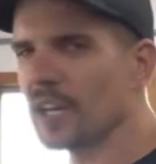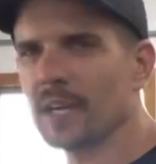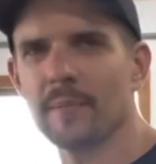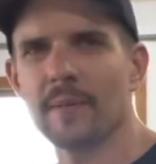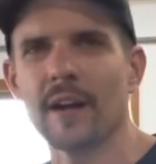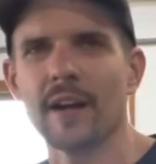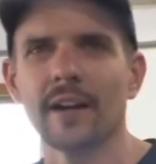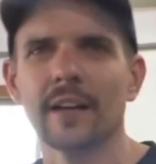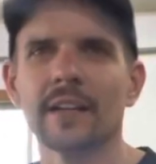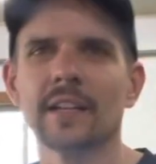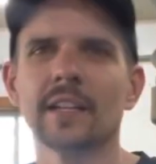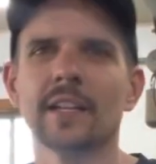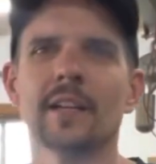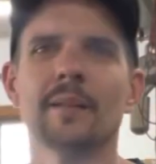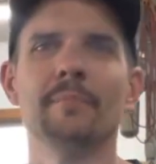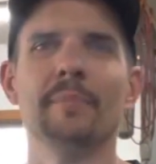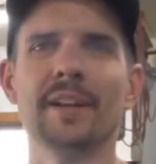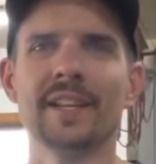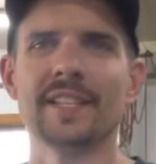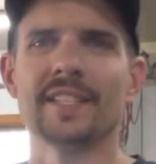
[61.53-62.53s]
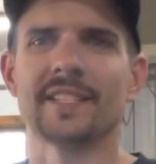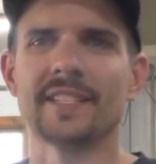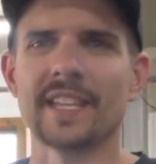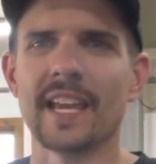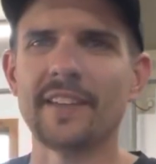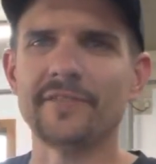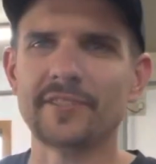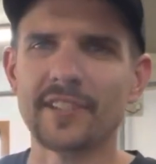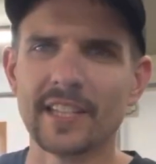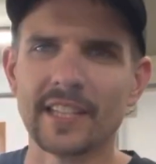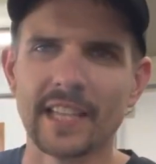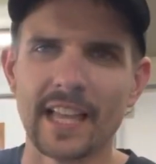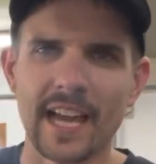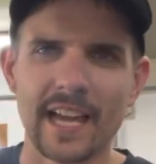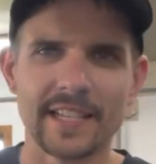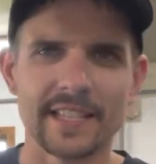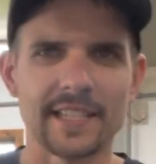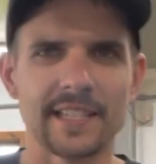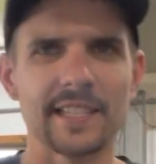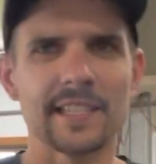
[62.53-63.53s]
about, but it's safety
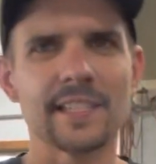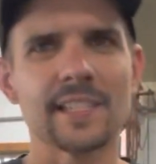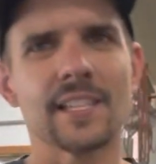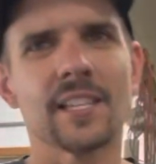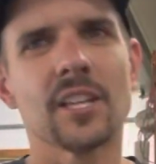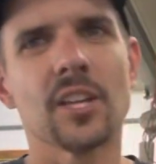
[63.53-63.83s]
glasses.